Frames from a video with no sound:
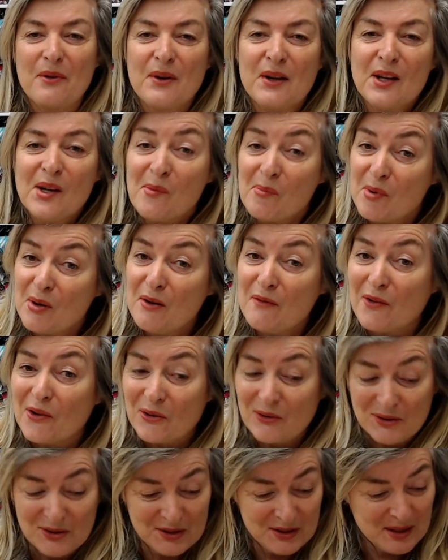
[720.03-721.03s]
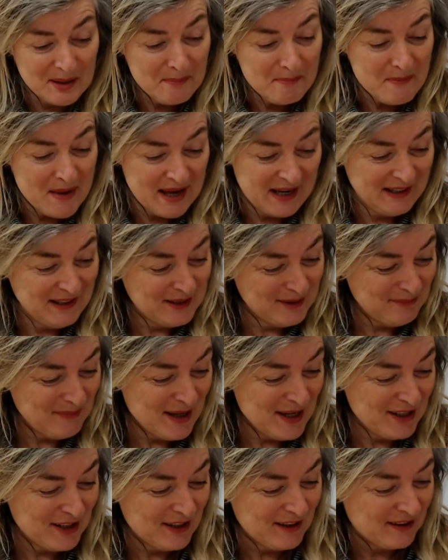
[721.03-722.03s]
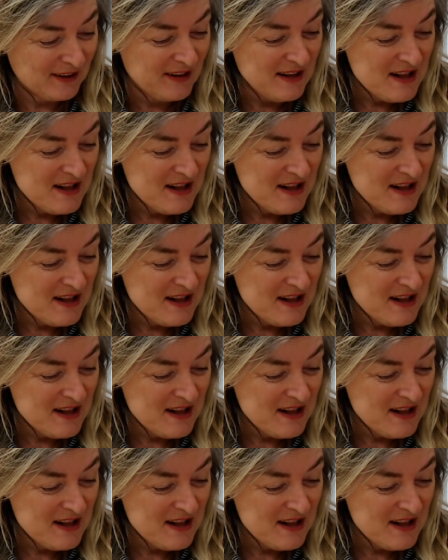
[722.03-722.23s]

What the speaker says: to move on to the made to measure,